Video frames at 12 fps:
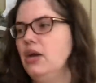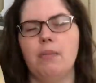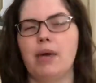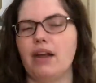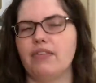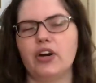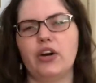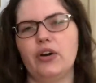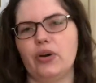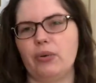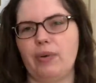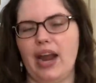But I've heard
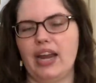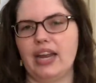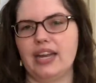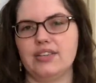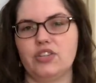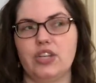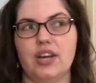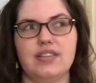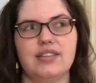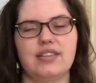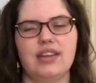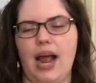her writing is
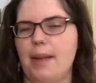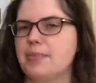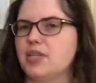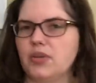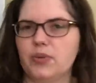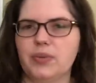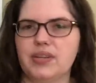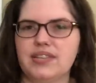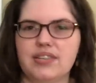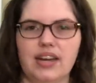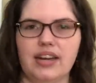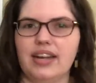just absolutely
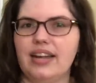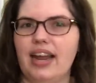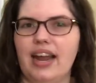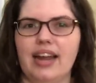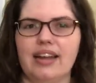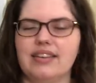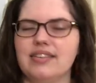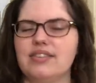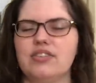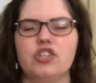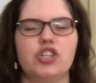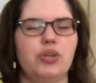stunning, and
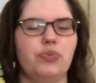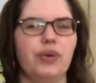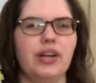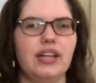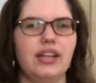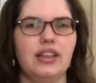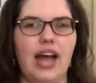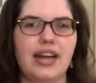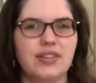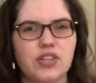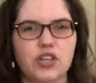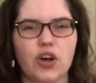she really
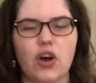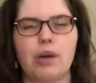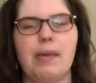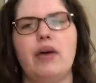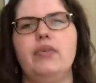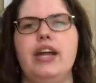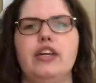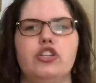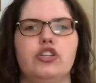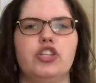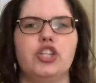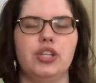likes to talk about
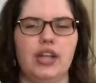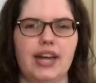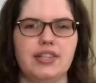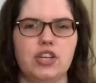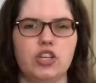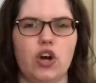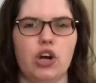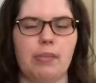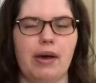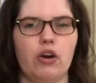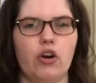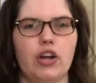nature and she likes to talk
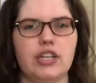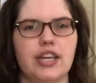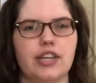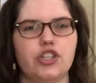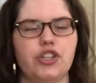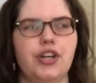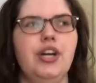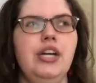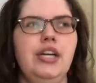about architecture.